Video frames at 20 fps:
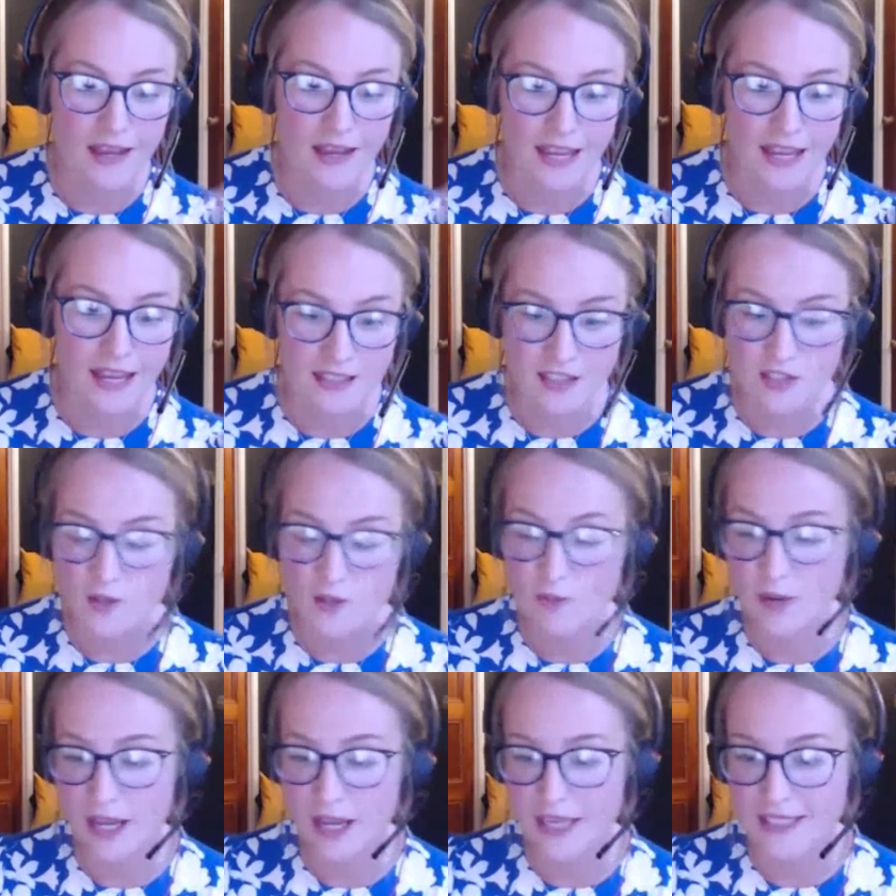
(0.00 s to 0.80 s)
In
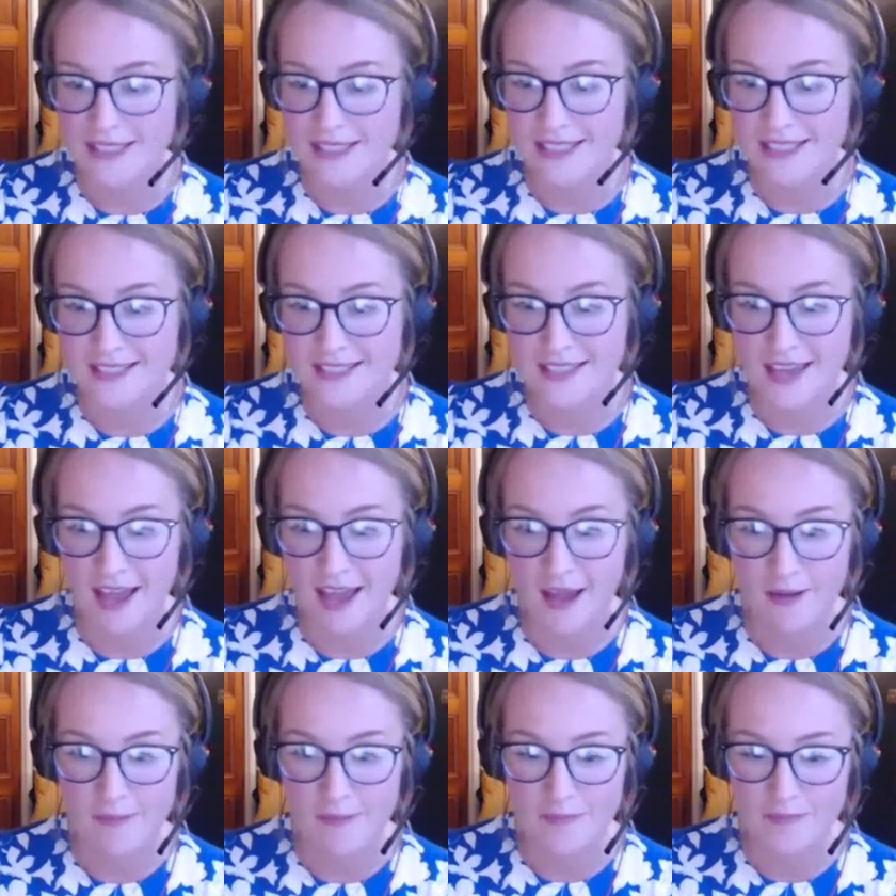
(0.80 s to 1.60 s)
some cases,
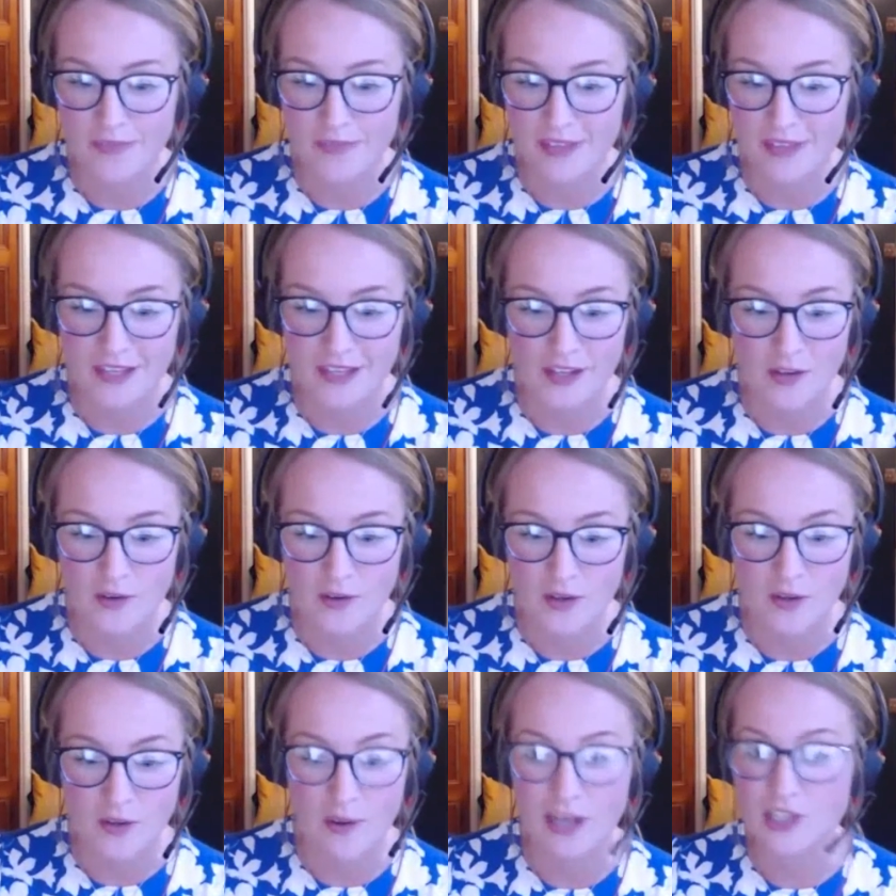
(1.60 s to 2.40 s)

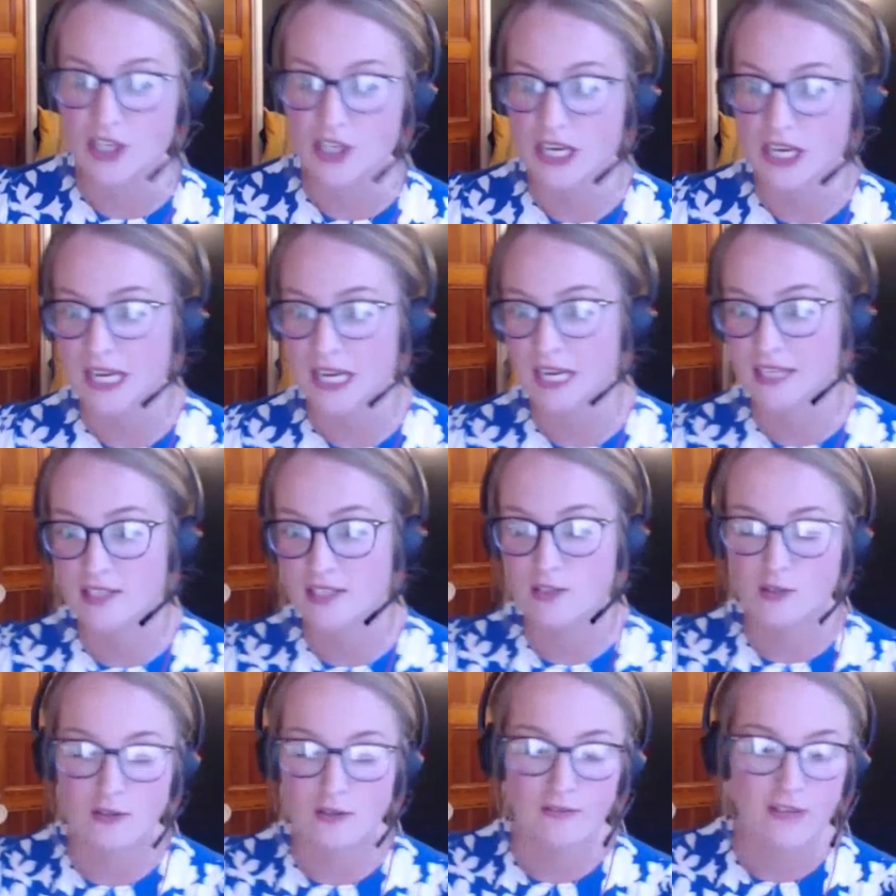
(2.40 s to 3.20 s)
you actually hear
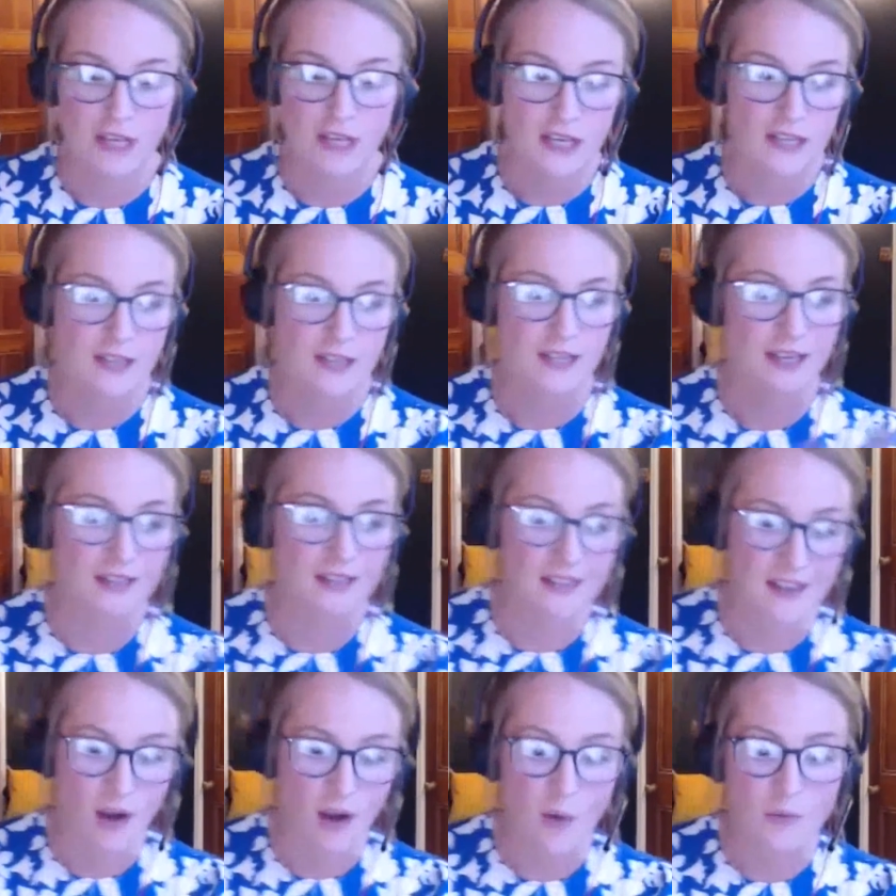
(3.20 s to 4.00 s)
sort of
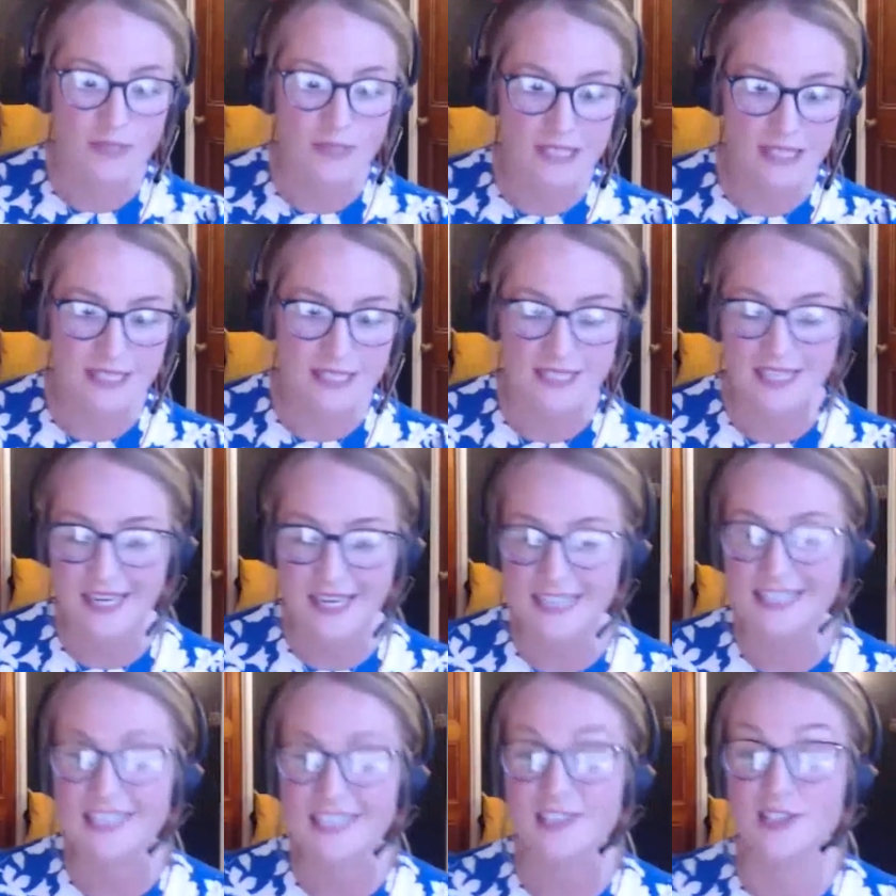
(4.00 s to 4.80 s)
the opposite.
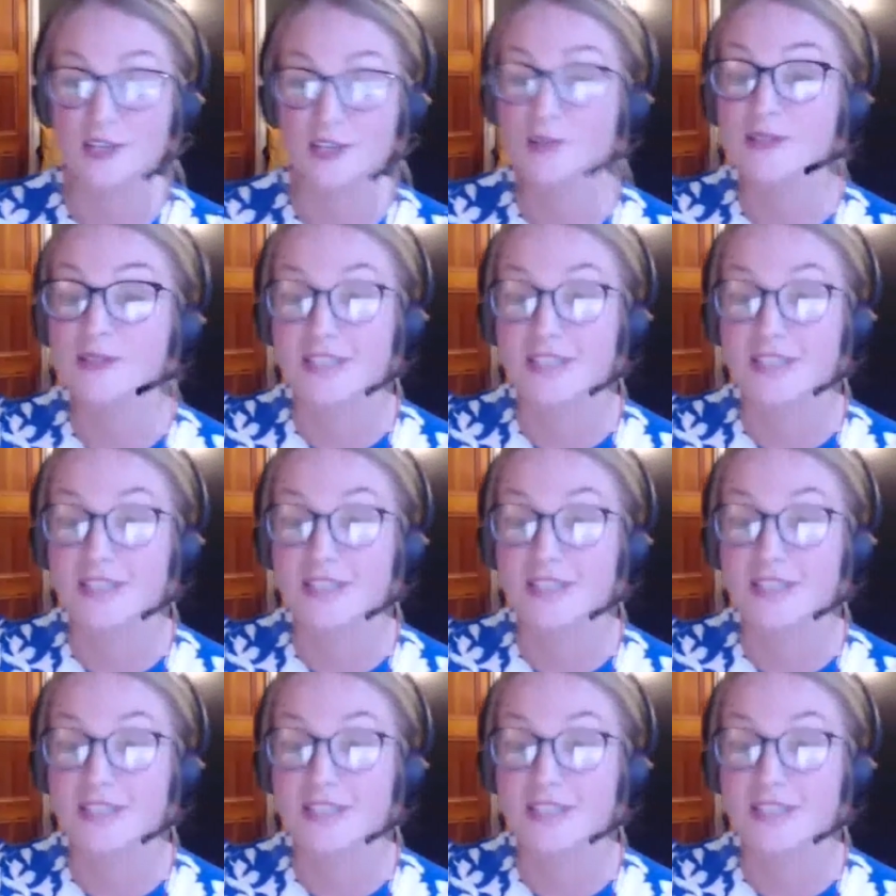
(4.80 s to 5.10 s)
Is it too